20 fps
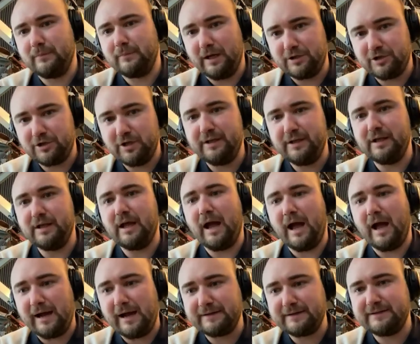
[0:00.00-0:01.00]
actually
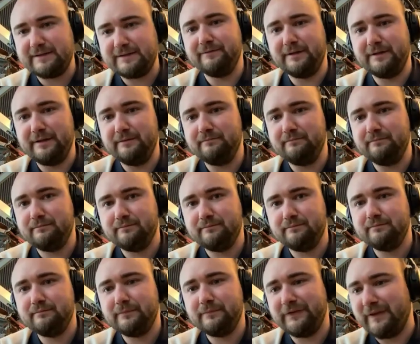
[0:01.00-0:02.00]
actively
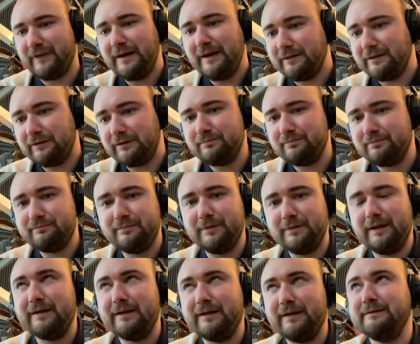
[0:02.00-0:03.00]
sell it
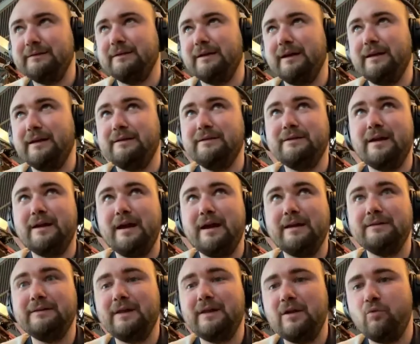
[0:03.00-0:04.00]
and and
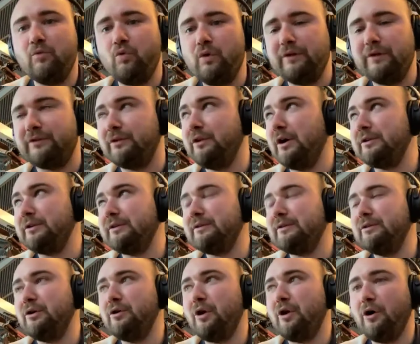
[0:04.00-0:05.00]
and it was not
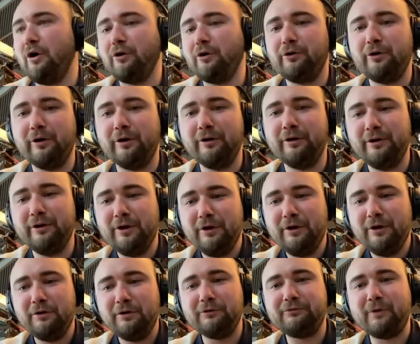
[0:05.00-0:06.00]
no longer a,
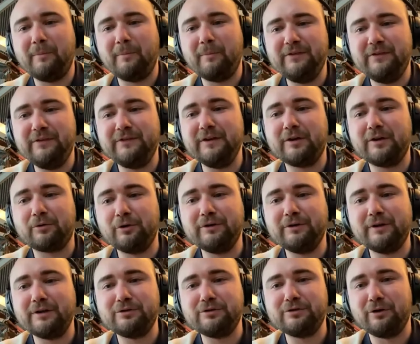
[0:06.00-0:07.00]
a family
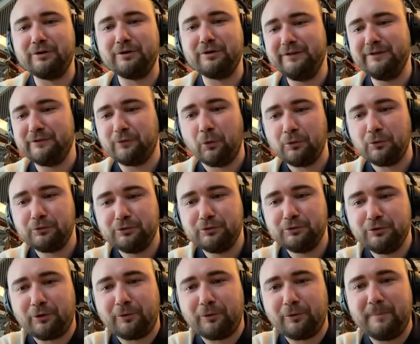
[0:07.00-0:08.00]
secret that you only sold to
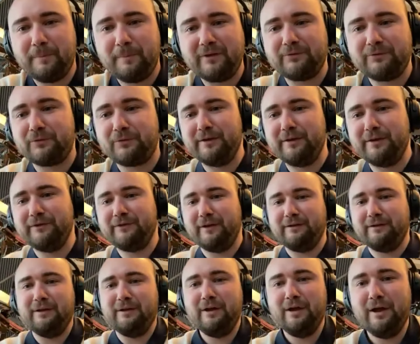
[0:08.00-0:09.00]
your best friends
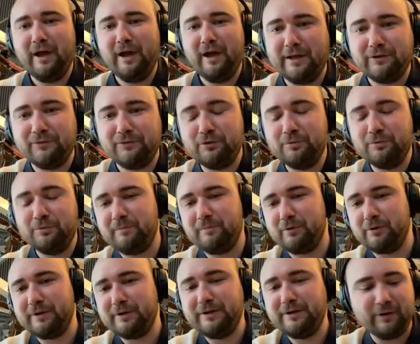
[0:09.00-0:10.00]
and and a few
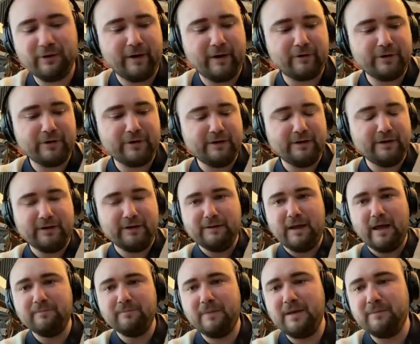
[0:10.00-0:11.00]
people in your area and,
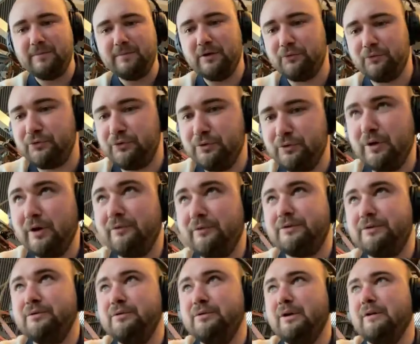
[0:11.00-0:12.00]
and maybe a few a
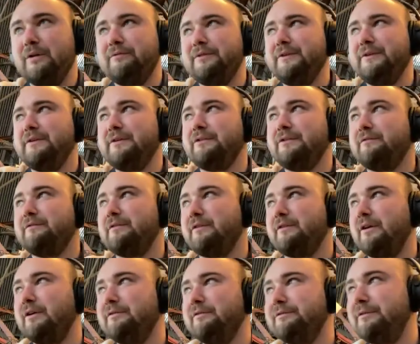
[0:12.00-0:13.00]
few uh, visitors of,
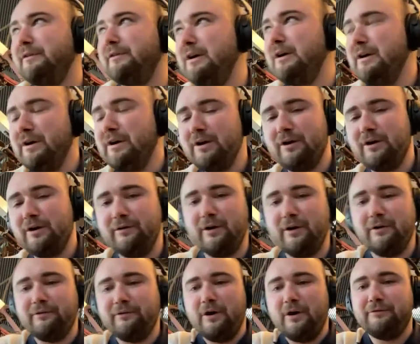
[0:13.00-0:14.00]
of
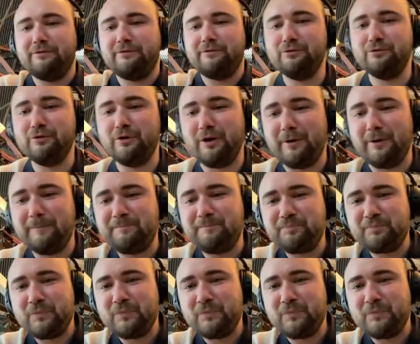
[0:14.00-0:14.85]
a, a few um,